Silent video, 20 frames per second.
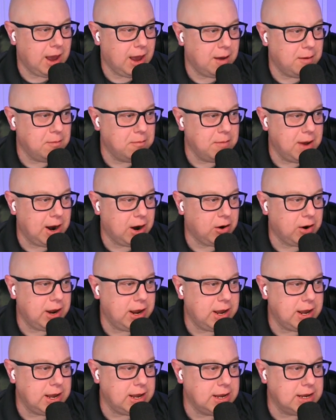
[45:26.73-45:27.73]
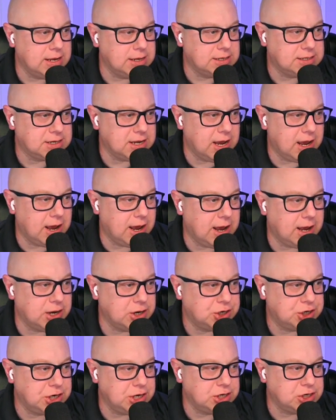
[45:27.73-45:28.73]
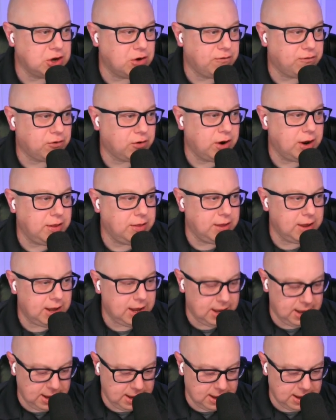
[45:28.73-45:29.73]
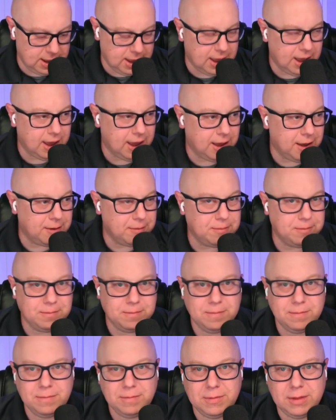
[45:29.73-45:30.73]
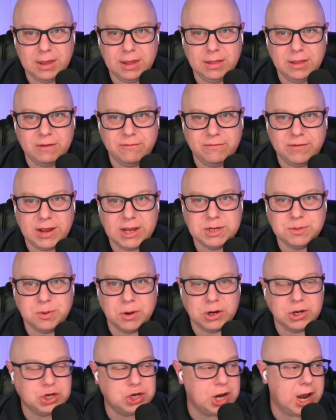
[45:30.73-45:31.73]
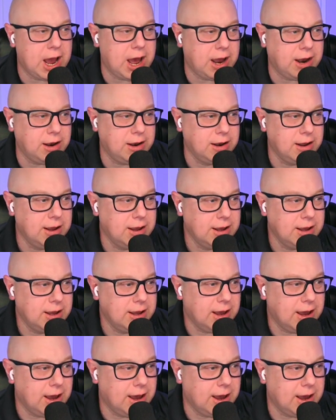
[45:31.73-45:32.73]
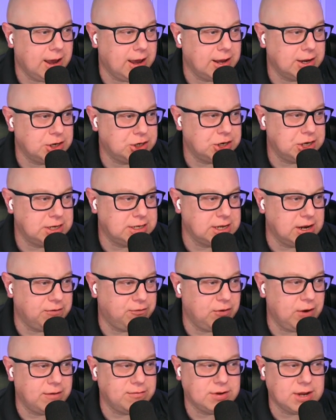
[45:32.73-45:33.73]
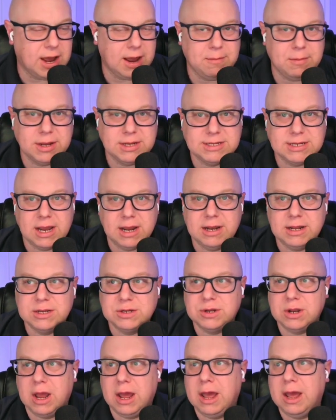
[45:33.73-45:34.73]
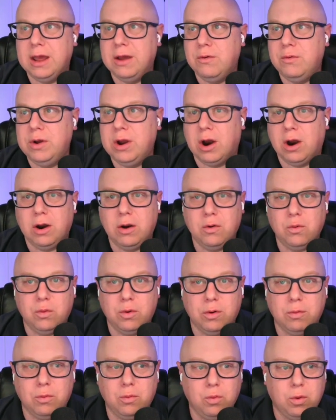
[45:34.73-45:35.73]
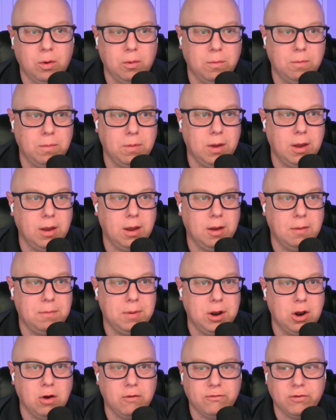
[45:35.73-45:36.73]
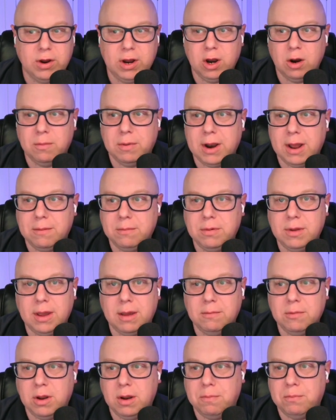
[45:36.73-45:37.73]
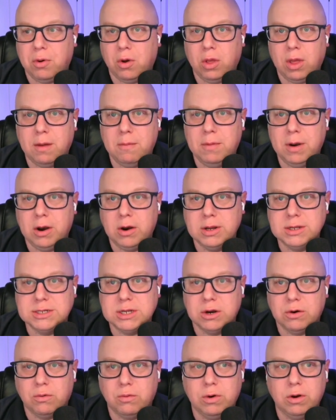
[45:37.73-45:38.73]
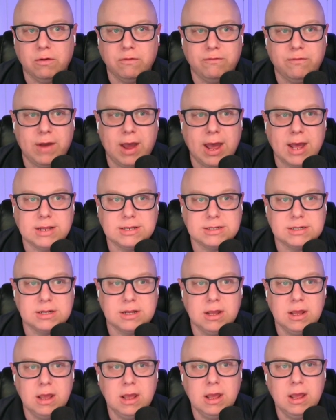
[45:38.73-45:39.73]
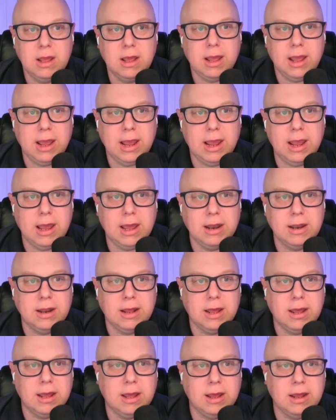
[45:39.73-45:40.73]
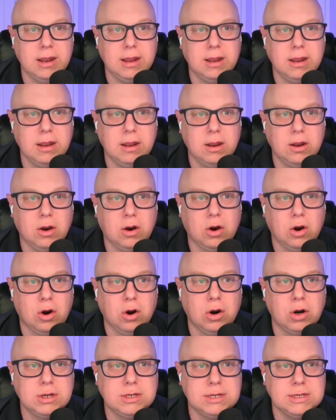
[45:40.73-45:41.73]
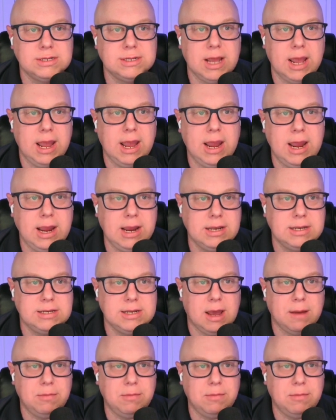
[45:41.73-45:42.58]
Mary is she's over in the Facebook chat. She said if we have time, my site is we're a bit over here, but I'm going to pull up Mary's here real fast, and hers is AW-HI,